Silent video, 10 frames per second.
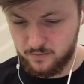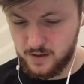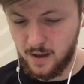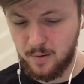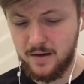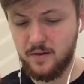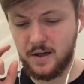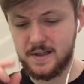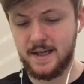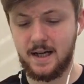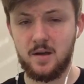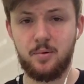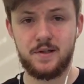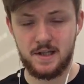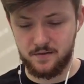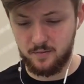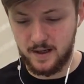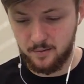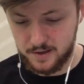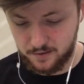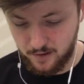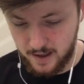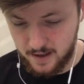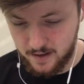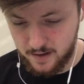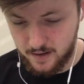Yeah, I believe I can take out the princess from there, which is great.